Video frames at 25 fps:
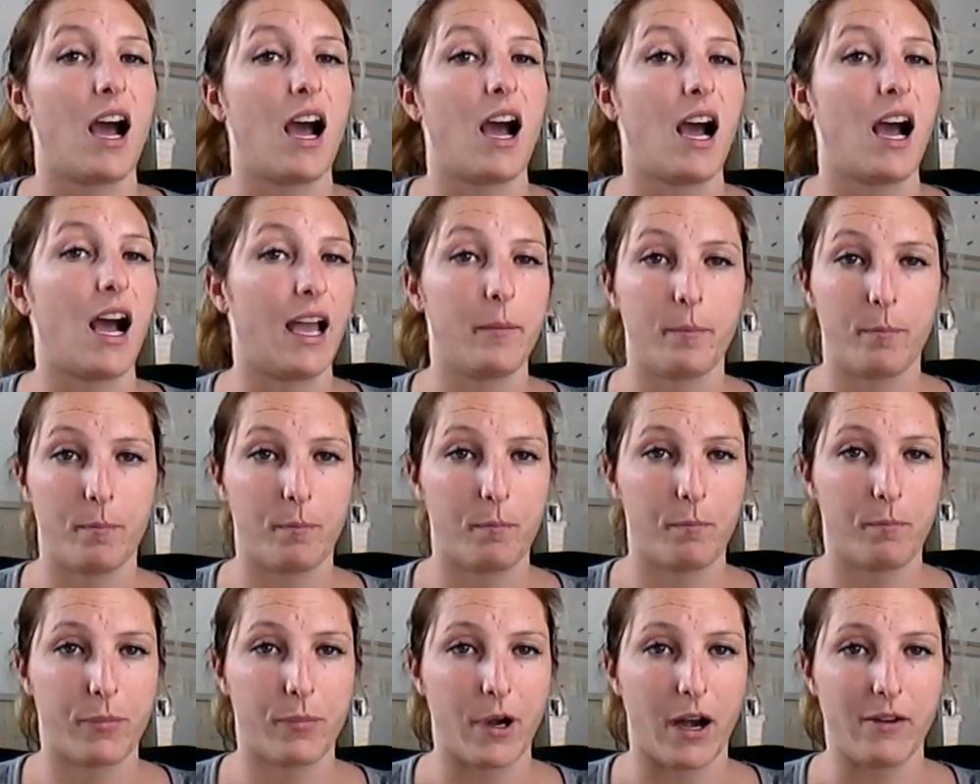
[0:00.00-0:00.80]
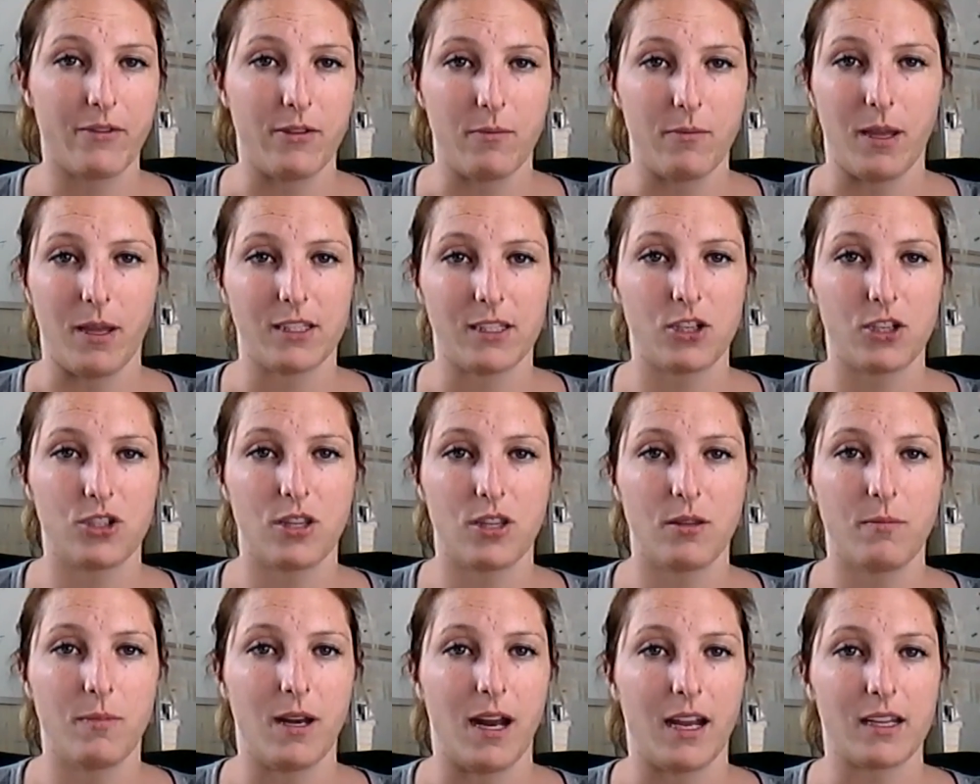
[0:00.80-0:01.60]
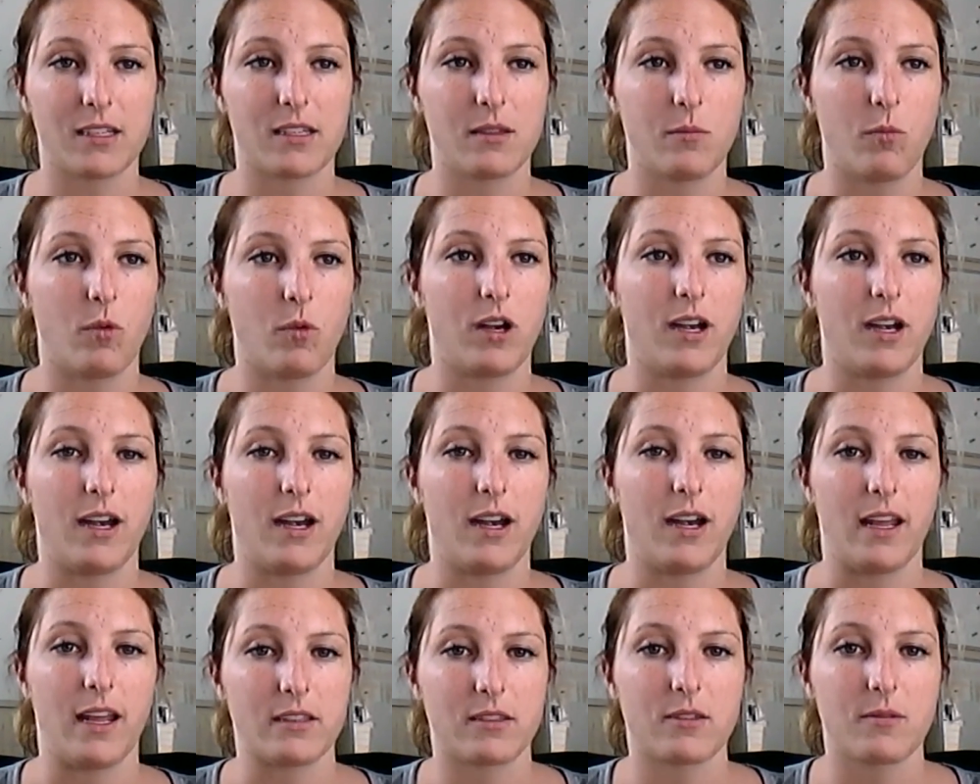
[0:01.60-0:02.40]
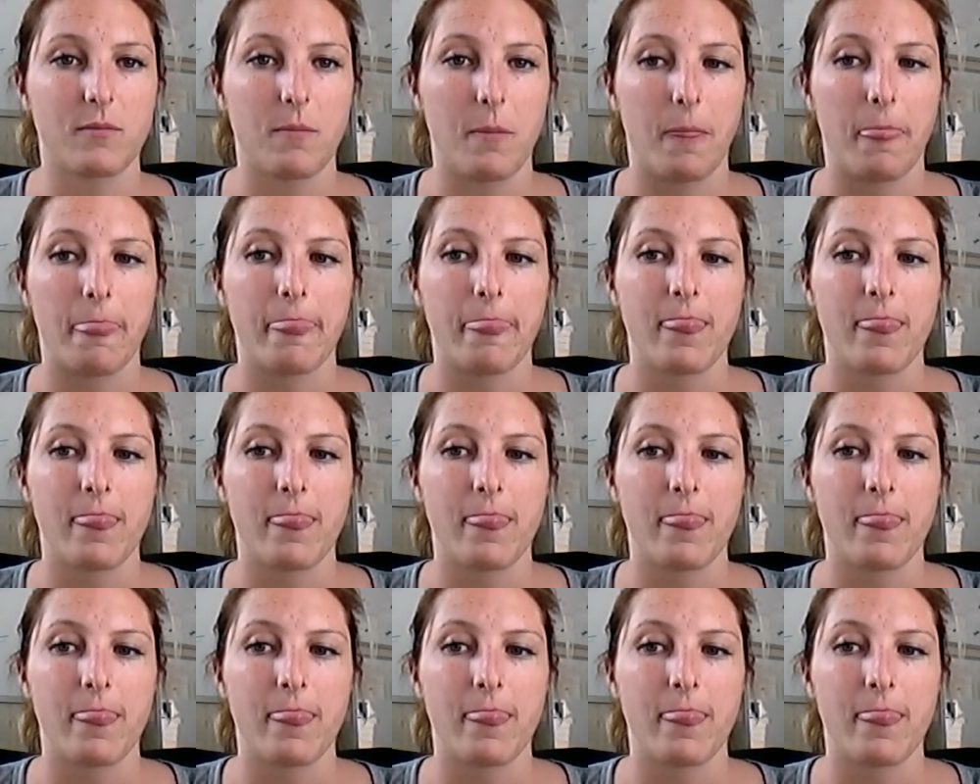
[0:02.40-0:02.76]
I private message them and ask them what it is.